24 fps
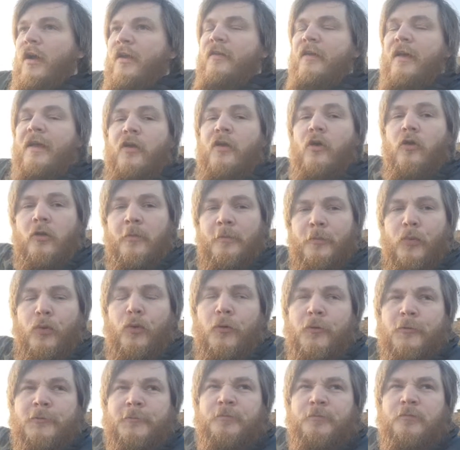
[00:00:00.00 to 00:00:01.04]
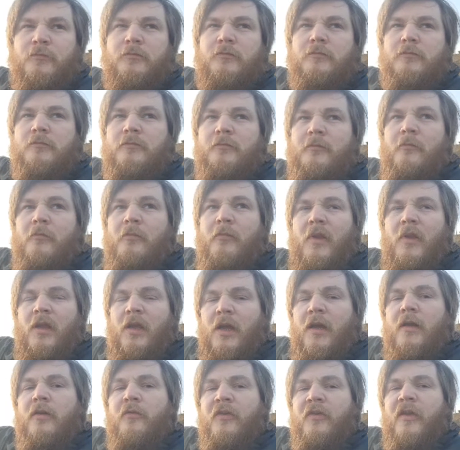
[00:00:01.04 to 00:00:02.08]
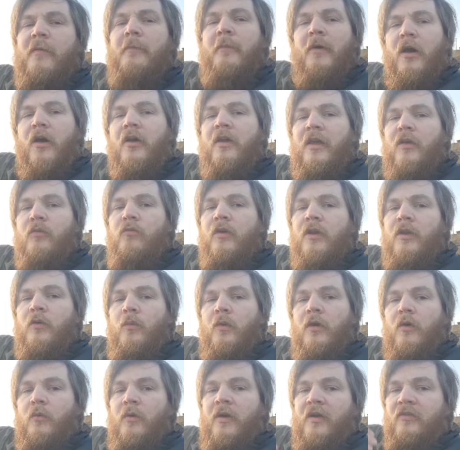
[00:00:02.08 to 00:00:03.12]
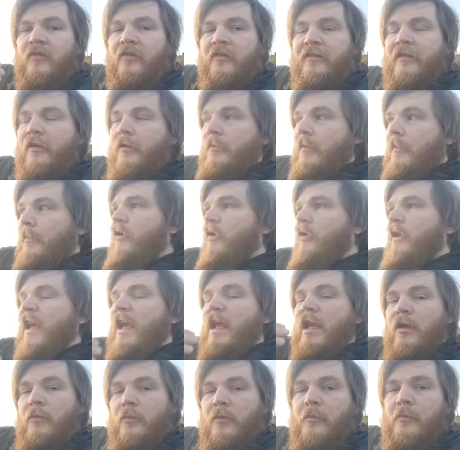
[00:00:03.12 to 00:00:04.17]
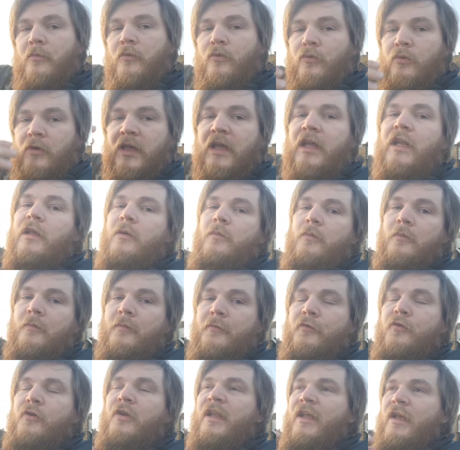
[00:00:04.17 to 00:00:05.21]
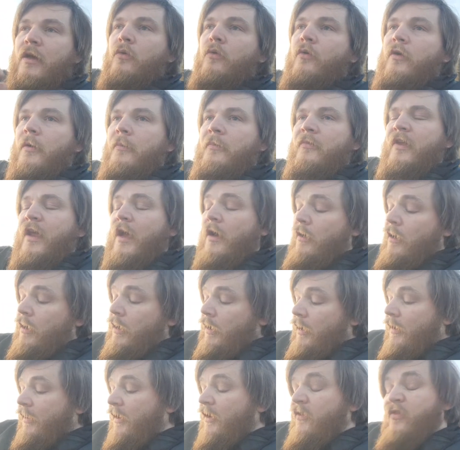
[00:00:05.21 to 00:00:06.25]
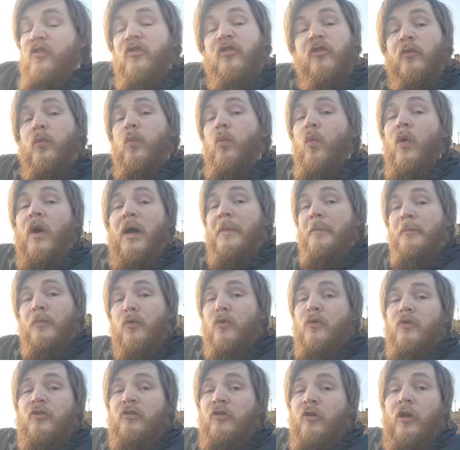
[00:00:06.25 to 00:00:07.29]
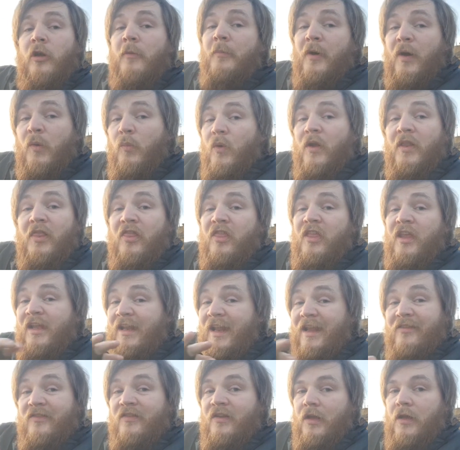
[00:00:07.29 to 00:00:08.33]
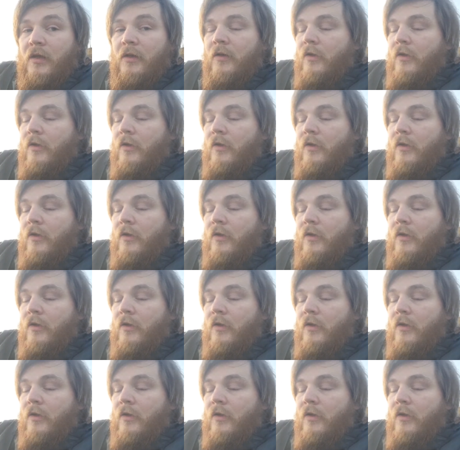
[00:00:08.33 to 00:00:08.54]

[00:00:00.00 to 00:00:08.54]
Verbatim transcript: It's like you got the board, and obviously you market it really well, where it's just a little bit more, you get a little bit more, you get a little bit more, and it all comes out. This is just one board. You only buy one thing, and that's it.